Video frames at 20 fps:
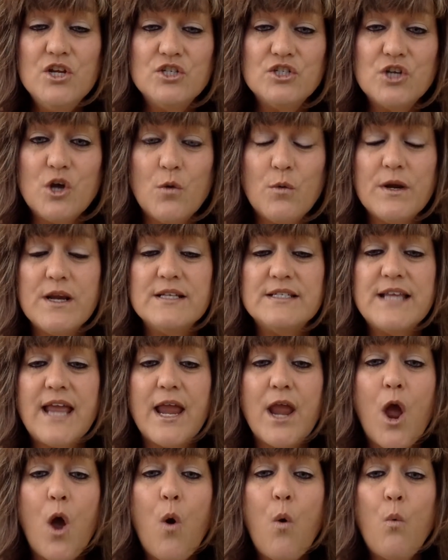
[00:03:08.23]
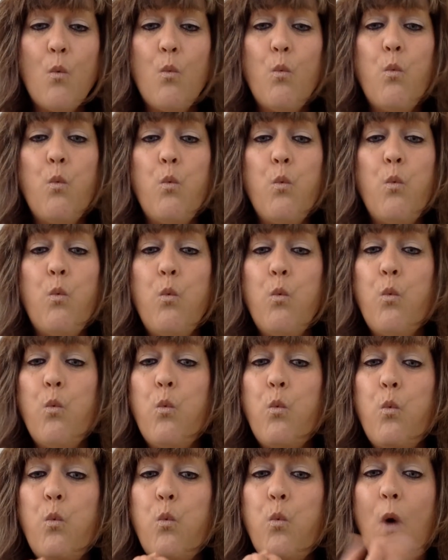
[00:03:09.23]
So we're going to say
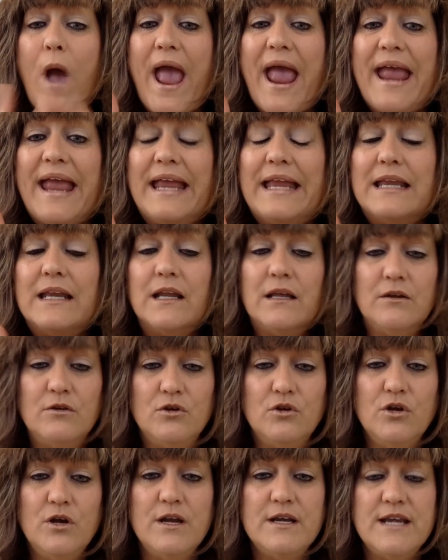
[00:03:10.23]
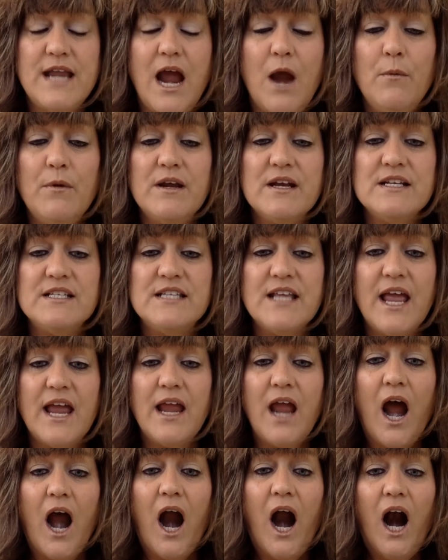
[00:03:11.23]
Wayne. Good, now we're going to
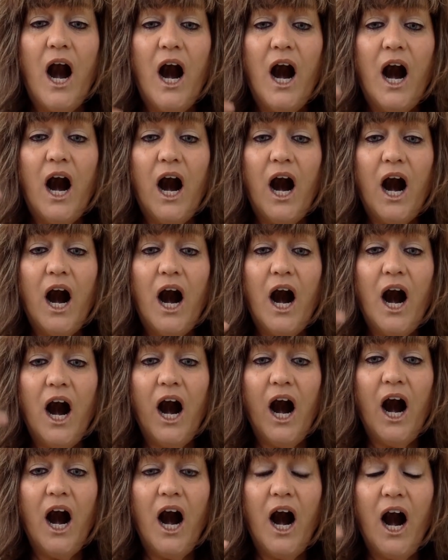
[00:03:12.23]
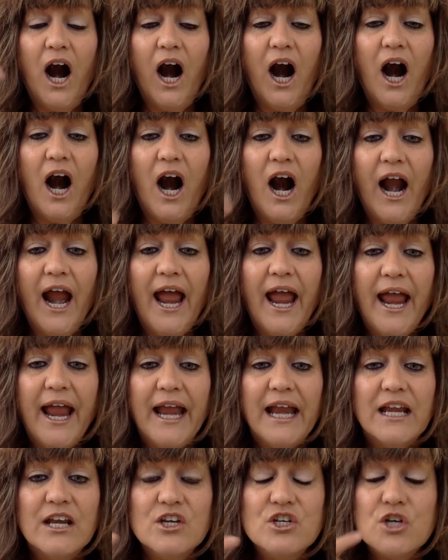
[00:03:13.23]
say
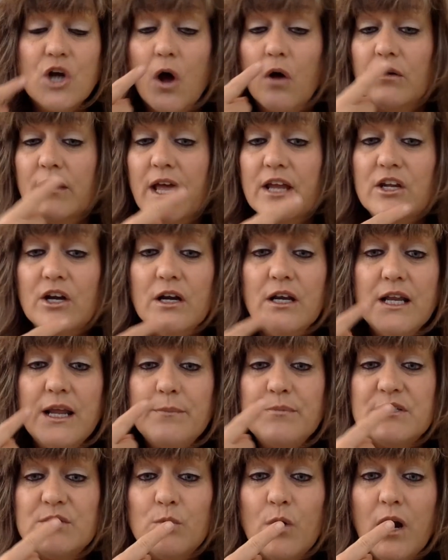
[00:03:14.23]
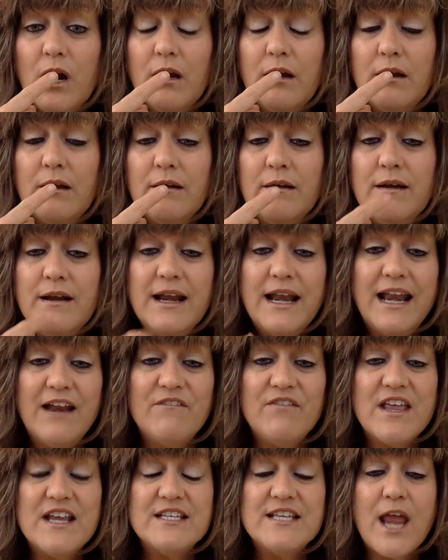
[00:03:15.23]
rain. Don't let your lips work.
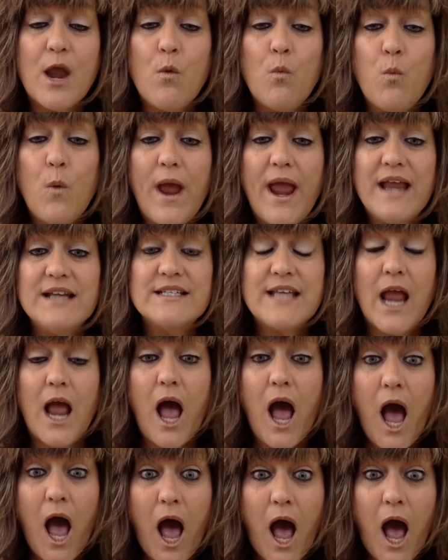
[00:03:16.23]
And if they say Wayne, say,